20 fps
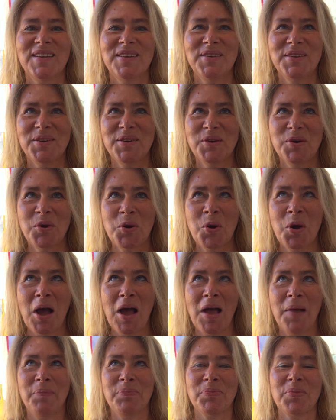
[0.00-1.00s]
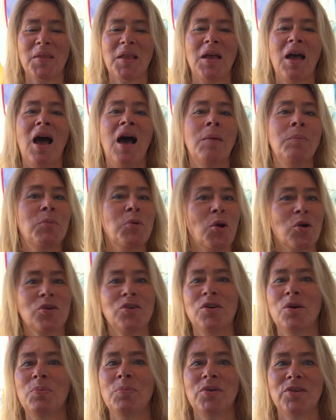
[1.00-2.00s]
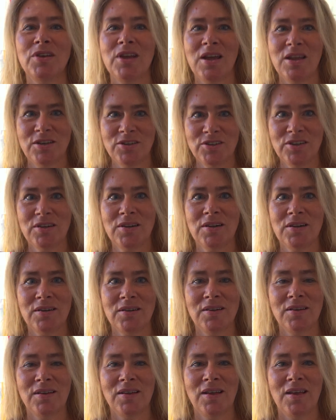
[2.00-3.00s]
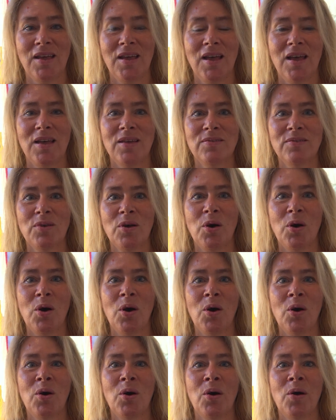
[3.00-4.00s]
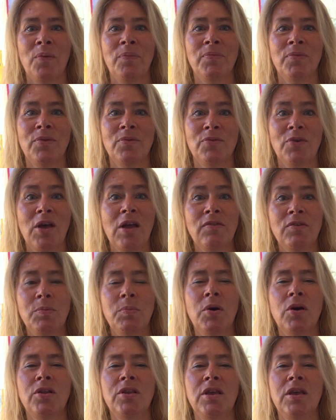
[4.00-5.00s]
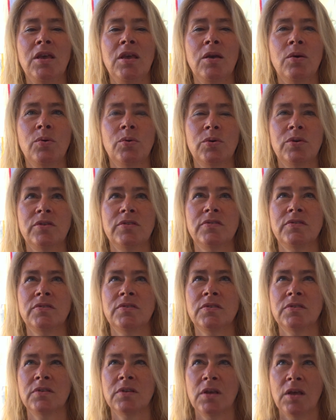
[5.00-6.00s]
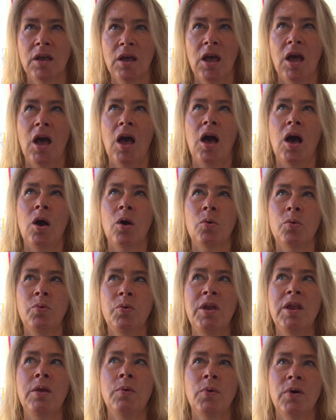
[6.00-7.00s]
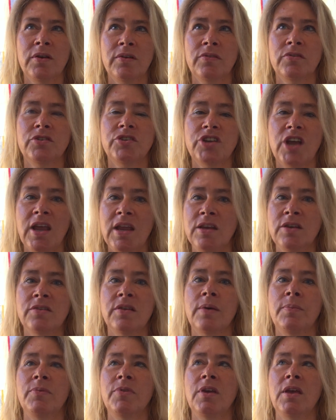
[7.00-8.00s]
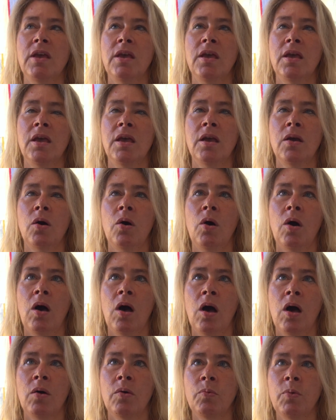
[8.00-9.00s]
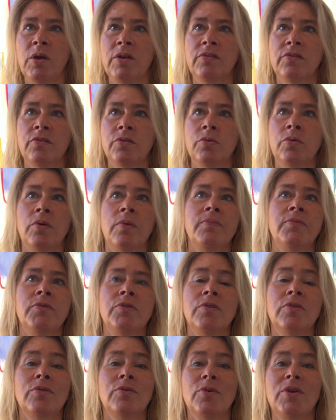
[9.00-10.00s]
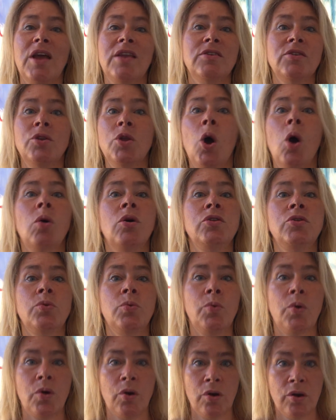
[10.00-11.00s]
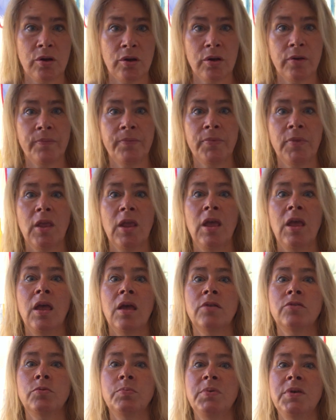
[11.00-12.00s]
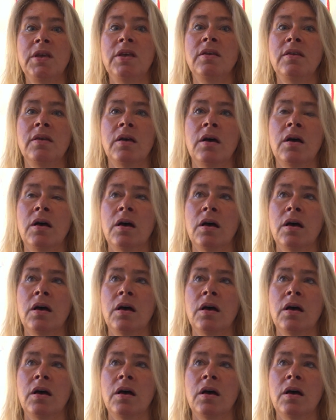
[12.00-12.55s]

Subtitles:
to unblock your potential. So for everybody who really wants to change something or wants to get to know a new work, to be